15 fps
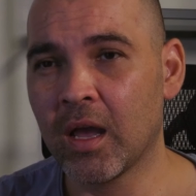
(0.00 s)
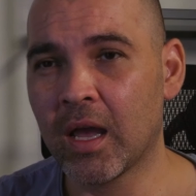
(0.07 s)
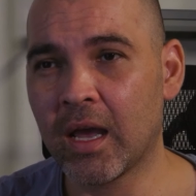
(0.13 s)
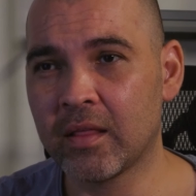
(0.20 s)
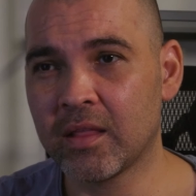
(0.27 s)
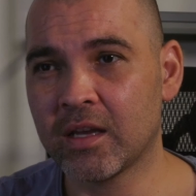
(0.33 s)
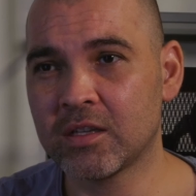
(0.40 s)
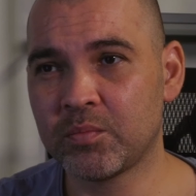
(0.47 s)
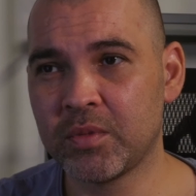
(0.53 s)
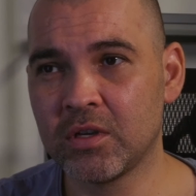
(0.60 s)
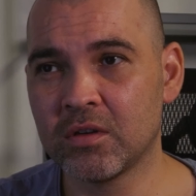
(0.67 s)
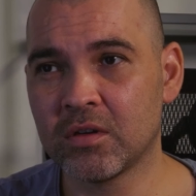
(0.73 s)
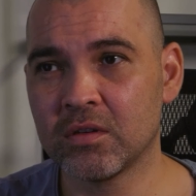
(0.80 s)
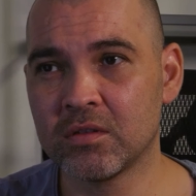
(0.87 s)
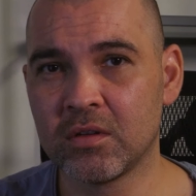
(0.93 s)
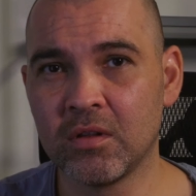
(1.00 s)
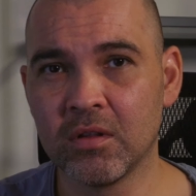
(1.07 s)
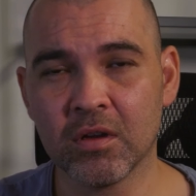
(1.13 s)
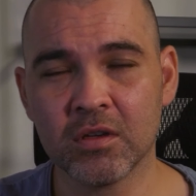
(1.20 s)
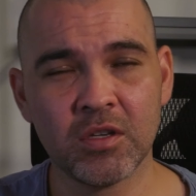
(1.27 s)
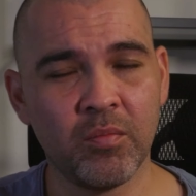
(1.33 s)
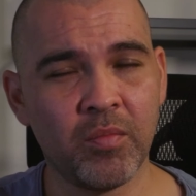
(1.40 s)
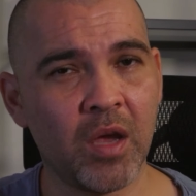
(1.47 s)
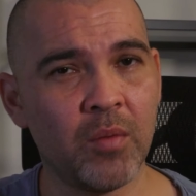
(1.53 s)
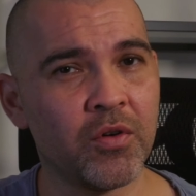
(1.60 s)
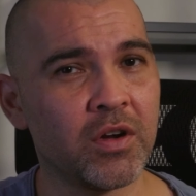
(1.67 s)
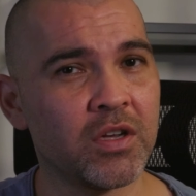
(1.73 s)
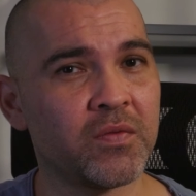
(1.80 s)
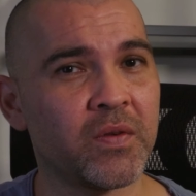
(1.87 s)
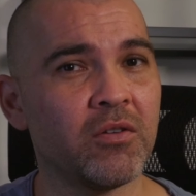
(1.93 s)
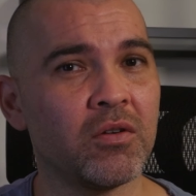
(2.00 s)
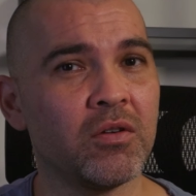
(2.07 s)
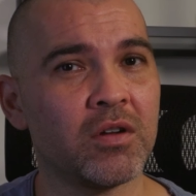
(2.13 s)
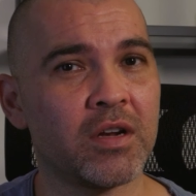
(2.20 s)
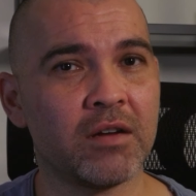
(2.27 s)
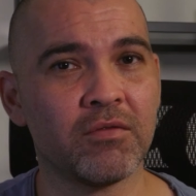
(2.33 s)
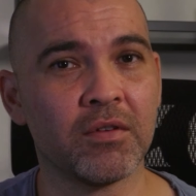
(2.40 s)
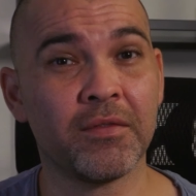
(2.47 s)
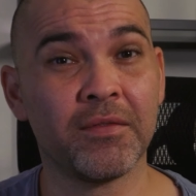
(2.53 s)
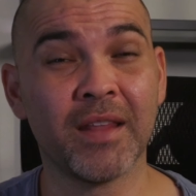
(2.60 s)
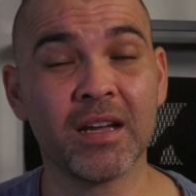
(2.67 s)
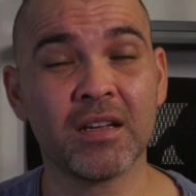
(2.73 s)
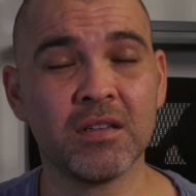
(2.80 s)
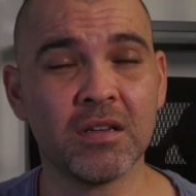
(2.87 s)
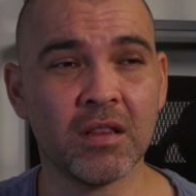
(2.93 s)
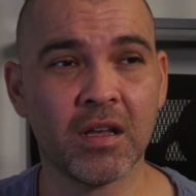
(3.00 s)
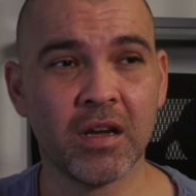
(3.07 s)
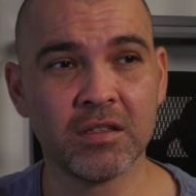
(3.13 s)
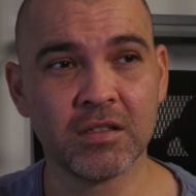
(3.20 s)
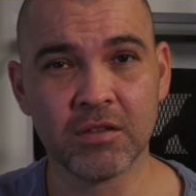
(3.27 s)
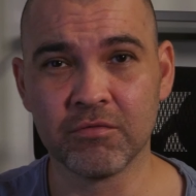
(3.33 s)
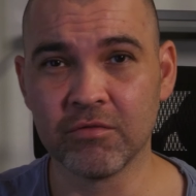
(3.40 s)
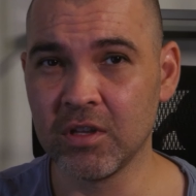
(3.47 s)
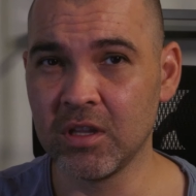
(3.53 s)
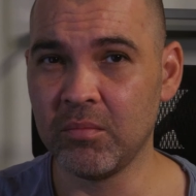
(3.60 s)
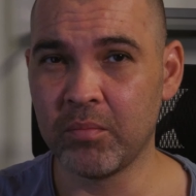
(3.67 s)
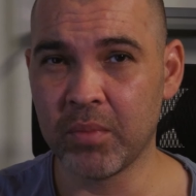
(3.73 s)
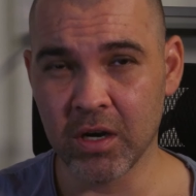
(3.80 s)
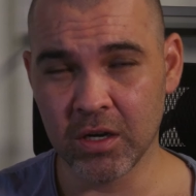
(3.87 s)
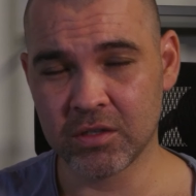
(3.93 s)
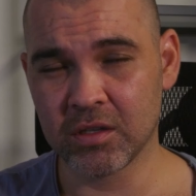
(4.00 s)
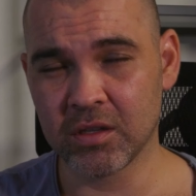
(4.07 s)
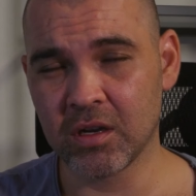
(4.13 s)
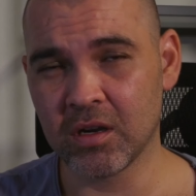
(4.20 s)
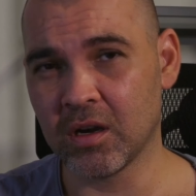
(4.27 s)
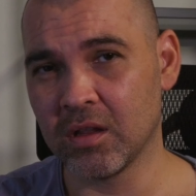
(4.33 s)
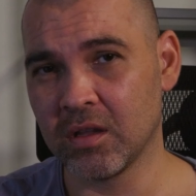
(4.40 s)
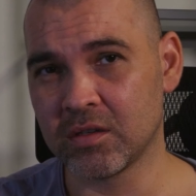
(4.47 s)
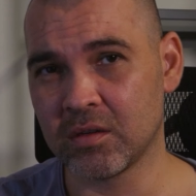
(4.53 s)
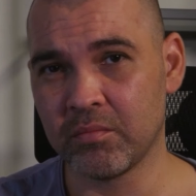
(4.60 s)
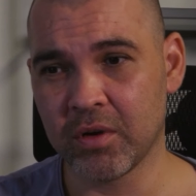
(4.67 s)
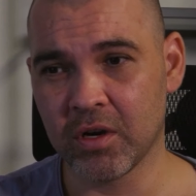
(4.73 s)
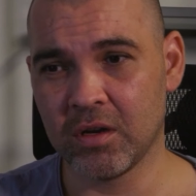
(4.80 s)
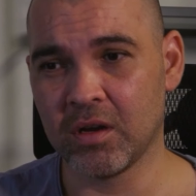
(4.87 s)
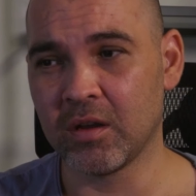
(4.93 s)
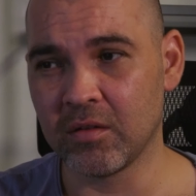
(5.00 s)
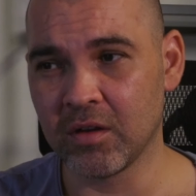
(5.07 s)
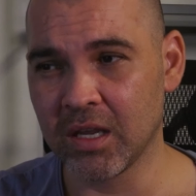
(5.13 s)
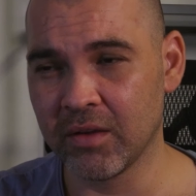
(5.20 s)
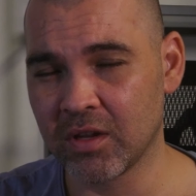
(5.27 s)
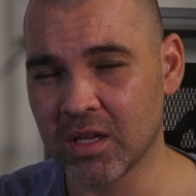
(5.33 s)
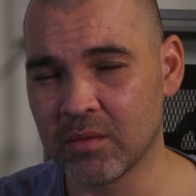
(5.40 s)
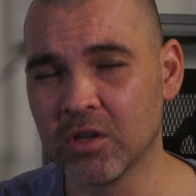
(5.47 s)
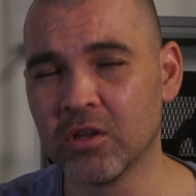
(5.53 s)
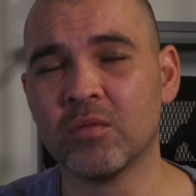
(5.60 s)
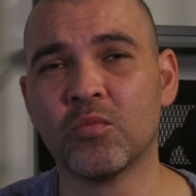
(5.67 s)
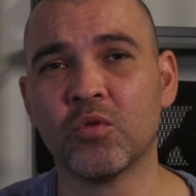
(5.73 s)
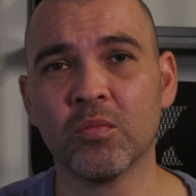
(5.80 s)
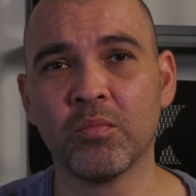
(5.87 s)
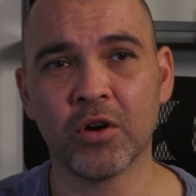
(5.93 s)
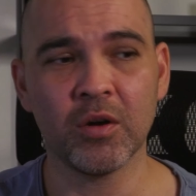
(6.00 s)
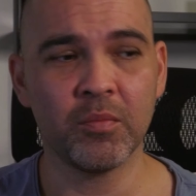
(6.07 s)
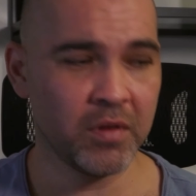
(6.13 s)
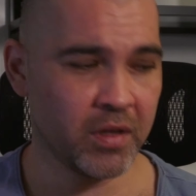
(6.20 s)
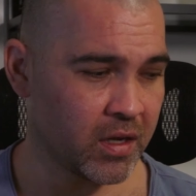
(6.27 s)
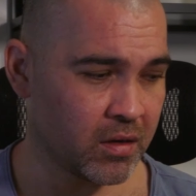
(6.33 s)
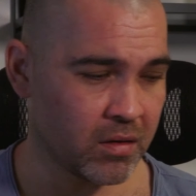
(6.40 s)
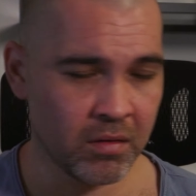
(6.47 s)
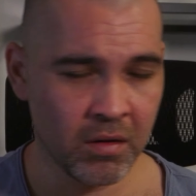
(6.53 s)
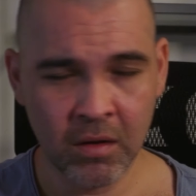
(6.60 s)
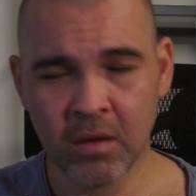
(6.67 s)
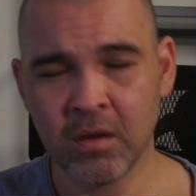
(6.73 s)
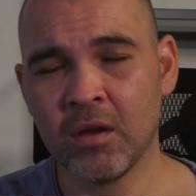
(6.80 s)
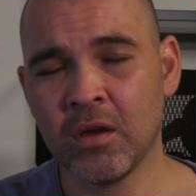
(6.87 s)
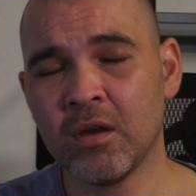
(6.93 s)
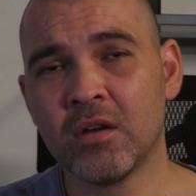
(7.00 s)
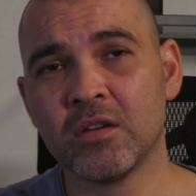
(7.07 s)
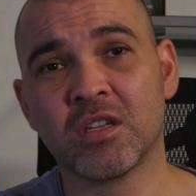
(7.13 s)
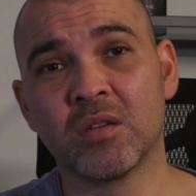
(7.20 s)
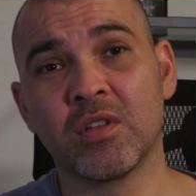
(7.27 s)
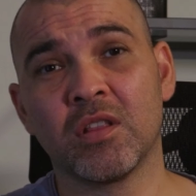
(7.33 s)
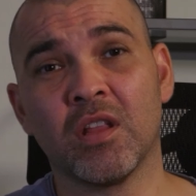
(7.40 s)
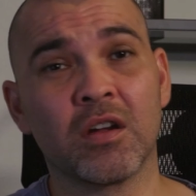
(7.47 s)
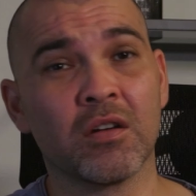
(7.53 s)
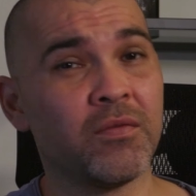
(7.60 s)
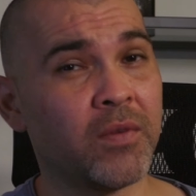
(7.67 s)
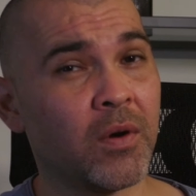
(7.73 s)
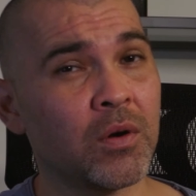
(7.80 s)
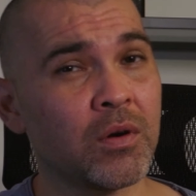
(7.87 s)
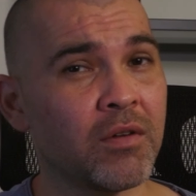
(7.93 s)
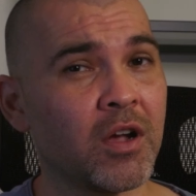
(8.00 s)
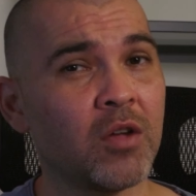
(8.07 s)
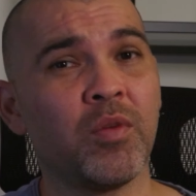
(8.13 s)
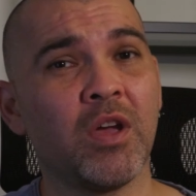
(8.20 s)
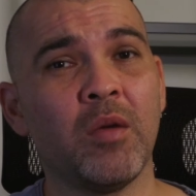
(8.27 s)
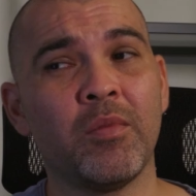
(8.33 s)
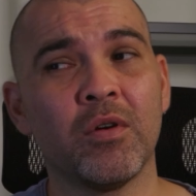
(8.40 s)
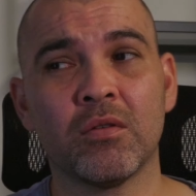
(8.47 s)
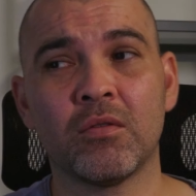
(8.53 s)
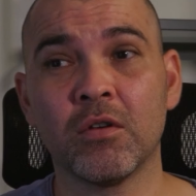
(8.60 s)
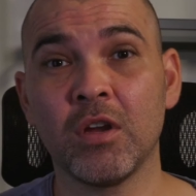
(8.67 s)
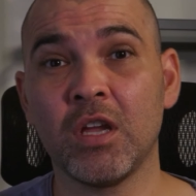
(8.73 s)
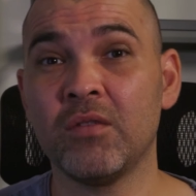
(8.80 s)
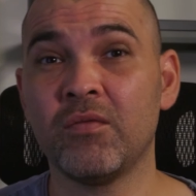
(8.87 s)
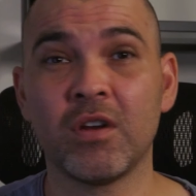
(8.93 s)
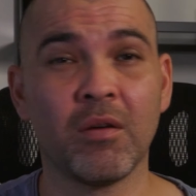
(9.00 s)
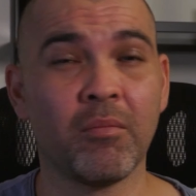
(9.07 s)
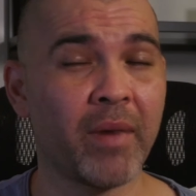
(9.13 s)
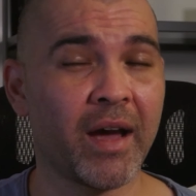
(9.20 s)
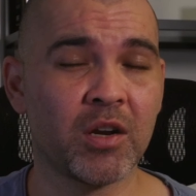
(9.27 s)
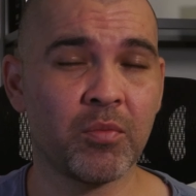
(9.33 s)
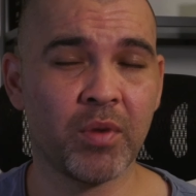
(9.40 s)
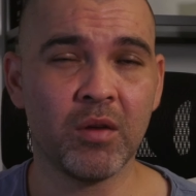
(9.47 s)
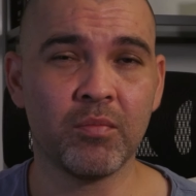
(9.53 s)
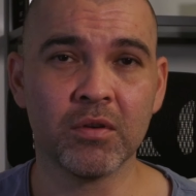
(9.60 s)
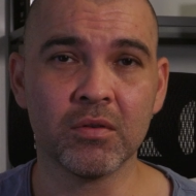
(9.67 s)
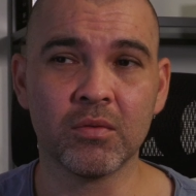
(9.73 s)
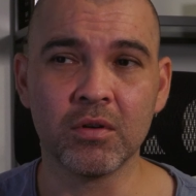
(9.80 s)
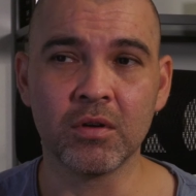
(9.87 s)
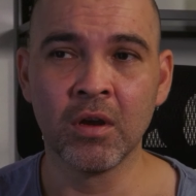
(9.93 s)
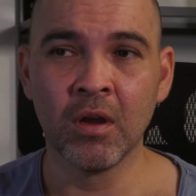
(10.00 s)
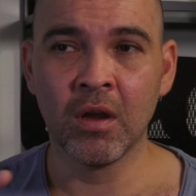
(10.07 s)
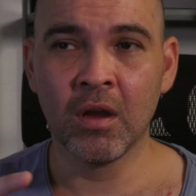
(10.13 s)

And that's because glossy paper is very good at reflecting lights and really punching the colors and giving them a lot more pop than something like a photo rack paper or even a matte paper would.